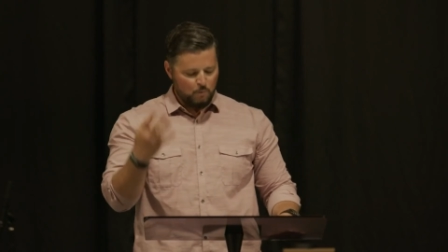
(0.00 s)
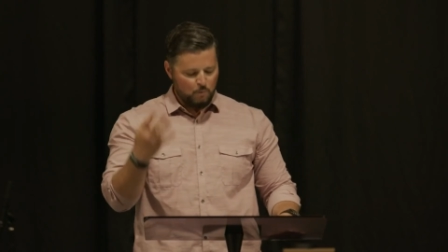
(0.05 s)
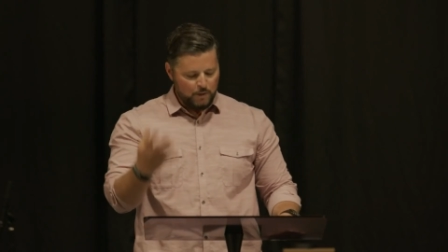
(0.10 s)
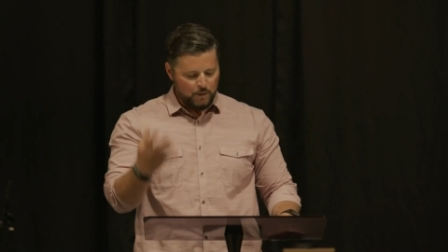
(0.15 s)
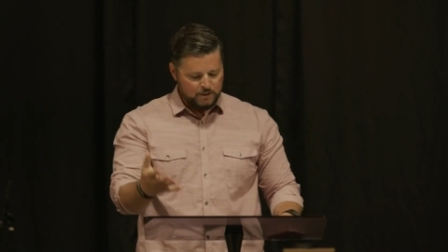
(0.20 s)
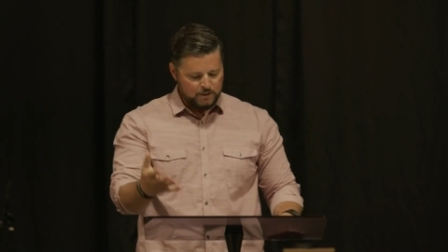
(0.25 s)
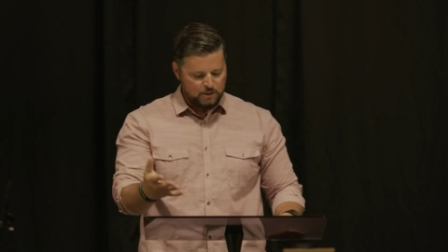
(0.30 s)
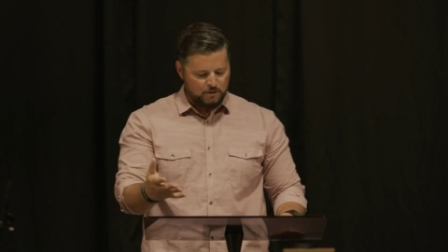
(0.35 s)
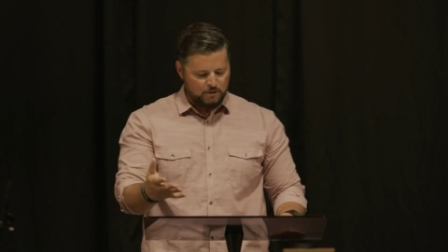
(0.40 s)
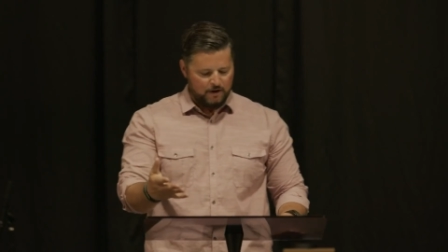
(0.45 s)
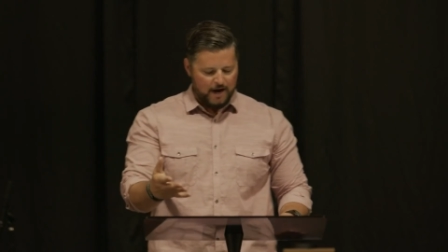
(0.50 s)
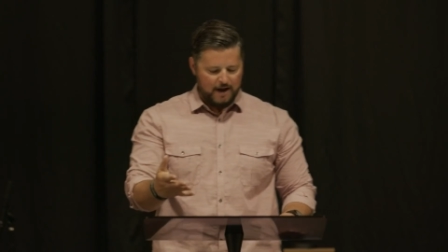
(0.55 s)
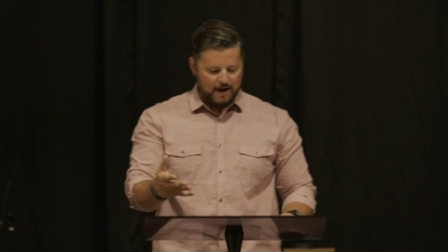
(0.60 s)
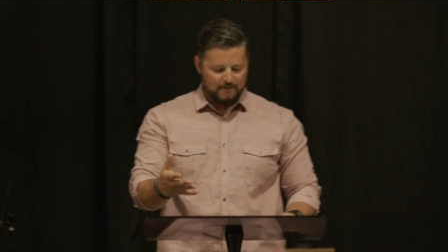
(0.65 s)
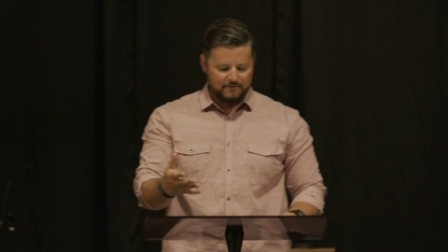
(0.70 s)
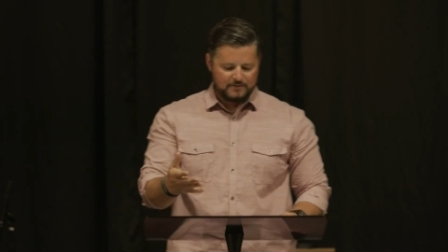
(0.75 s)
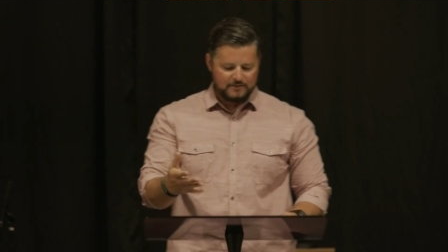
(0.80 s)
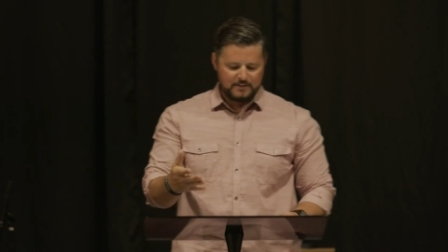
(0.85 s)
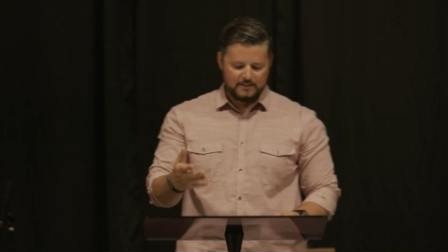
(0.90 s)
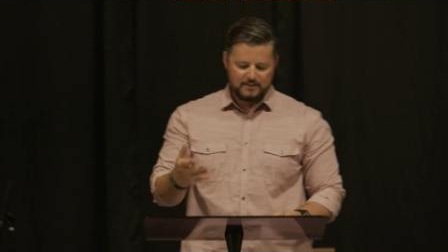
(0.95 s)

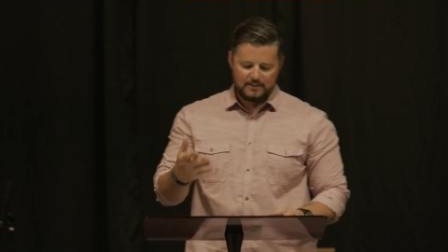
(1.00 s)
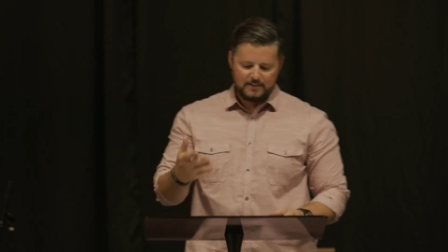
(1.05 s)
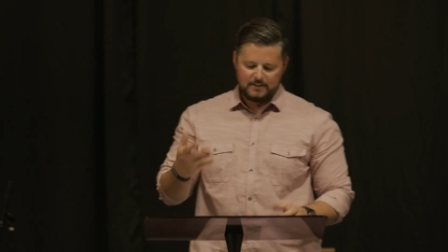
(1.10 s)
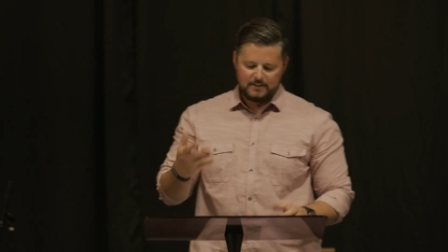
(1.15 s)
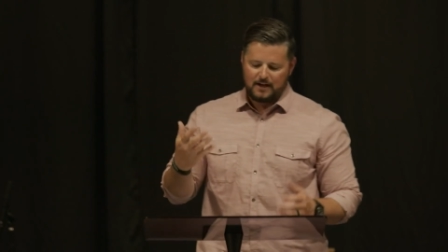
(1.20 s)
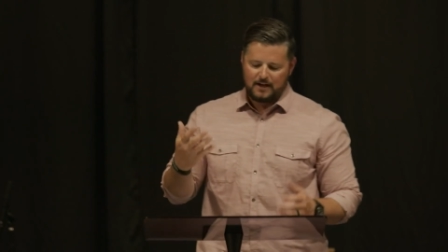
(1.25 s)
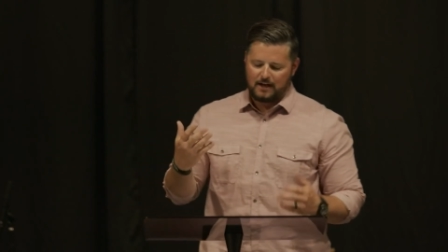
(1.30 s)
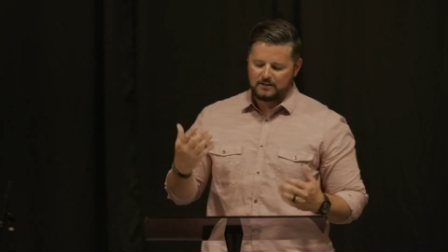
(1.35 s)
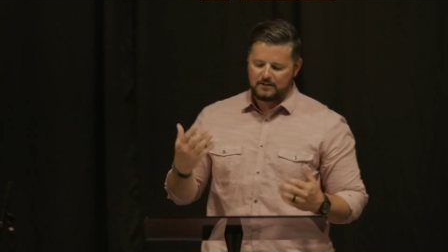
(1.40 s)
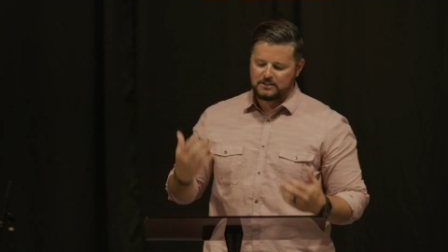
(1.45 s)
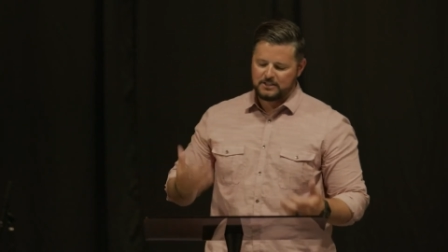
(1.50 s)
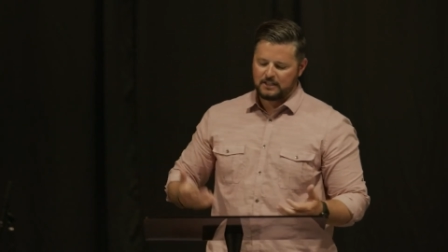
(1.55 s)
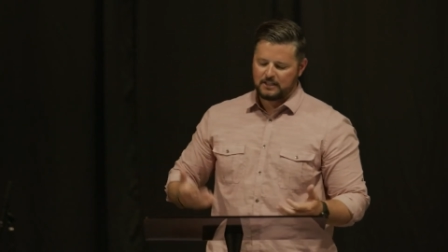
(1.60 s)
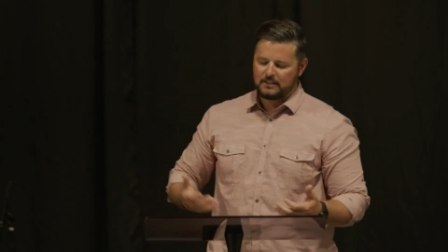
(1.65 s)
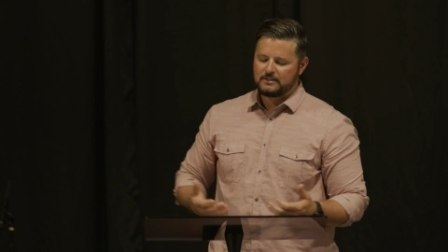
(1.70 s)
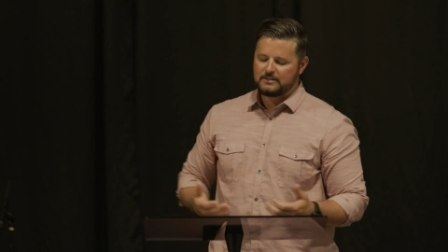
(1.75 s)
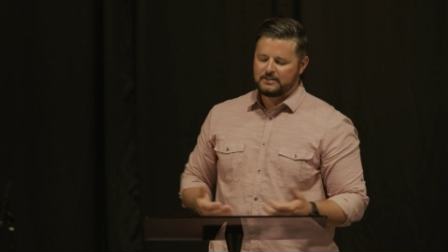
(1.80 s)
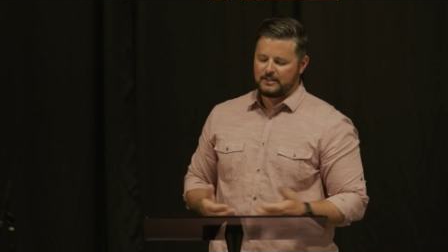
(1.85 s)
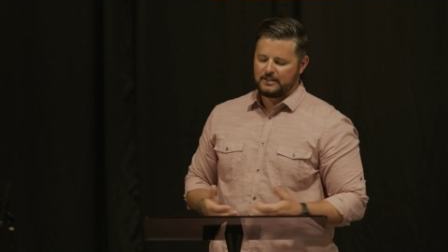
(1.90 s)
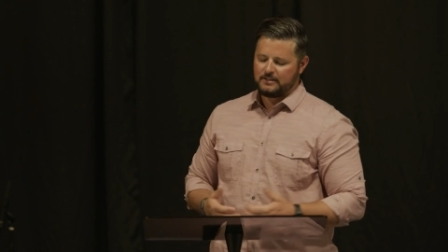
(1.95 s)
witchcraft,
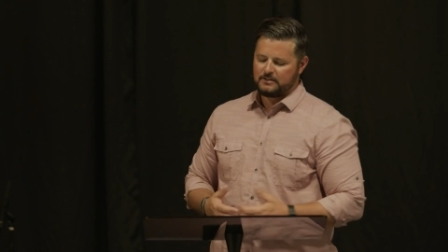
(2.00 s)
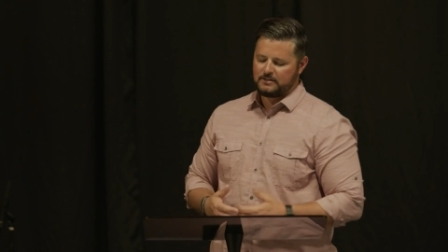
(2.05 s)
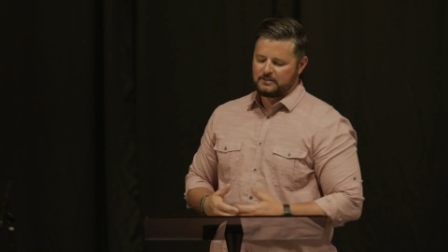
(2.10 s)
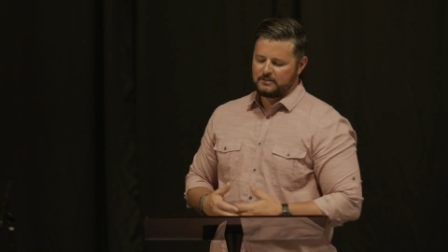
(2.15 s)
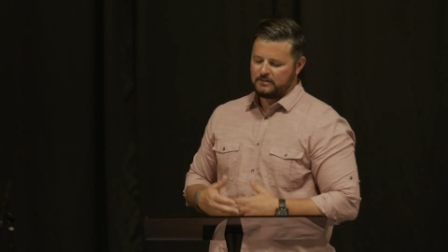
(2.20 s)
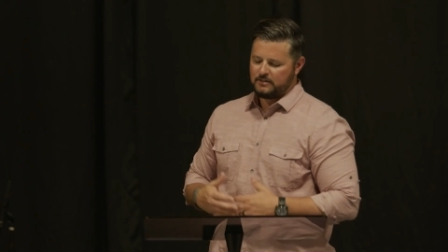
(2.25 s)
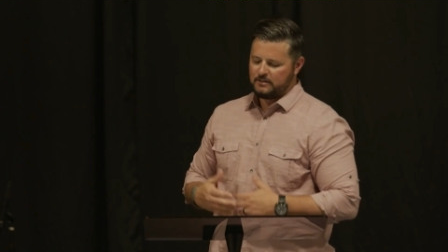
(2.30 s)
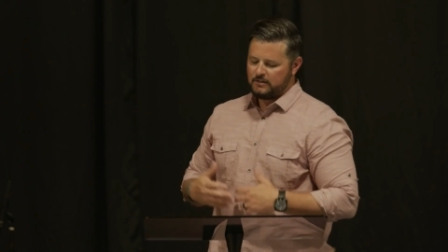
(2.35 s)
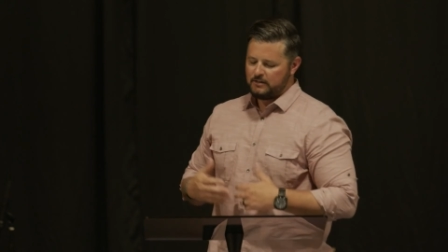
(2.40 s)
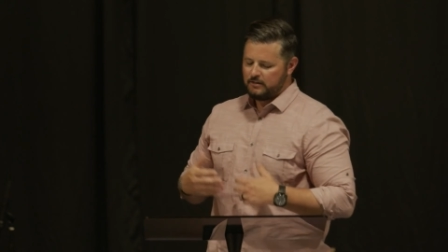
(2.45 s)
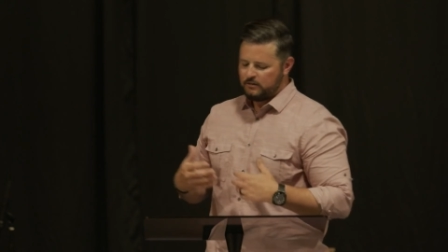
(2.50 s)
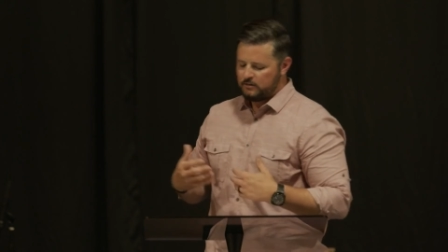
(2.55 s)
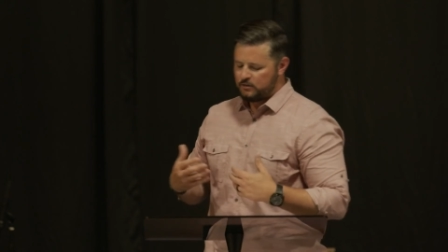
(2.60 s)
hostilities,